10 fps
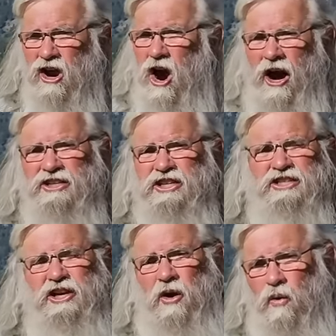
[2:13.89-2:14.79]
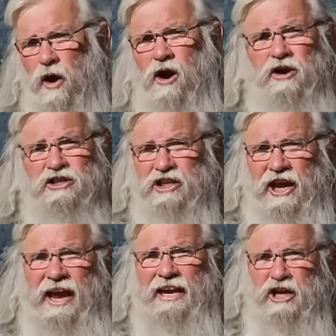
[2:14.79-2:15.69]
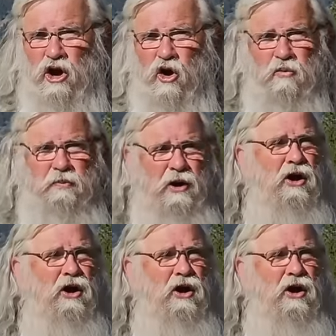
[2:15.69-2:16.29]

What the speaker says: conscious awareness can't cope